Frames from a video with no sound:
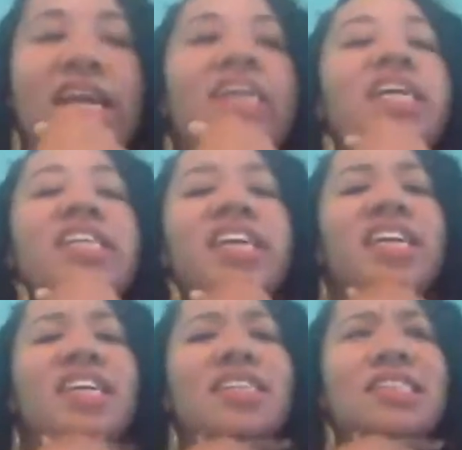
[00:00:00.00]

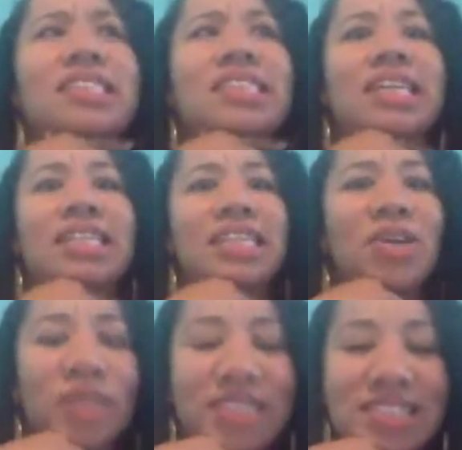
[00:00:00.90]
Yeah. I
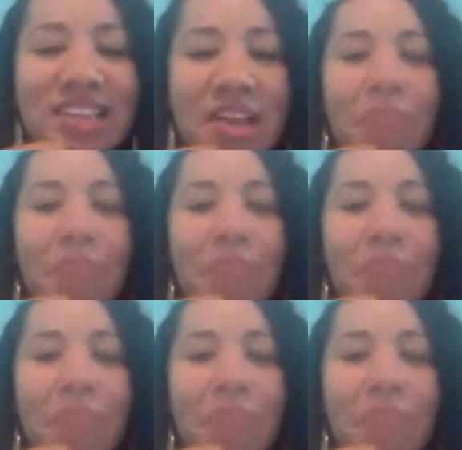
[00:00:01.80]
know, what's his name?